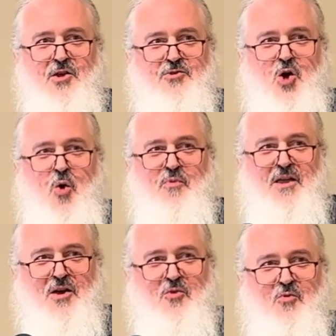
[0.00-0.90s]

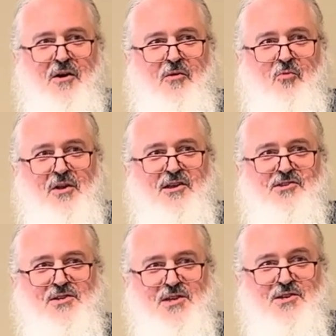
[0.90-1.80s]
utopia where
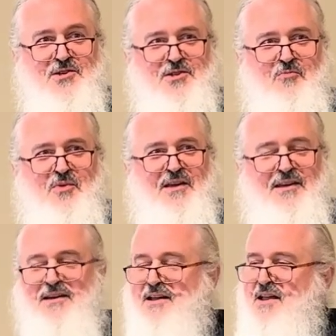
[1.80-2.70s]
religion ceases to
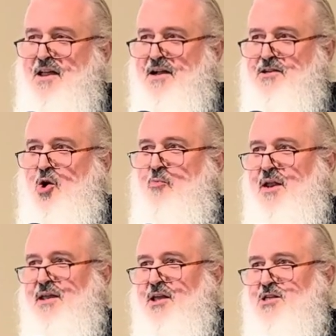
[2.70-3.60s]
be nobody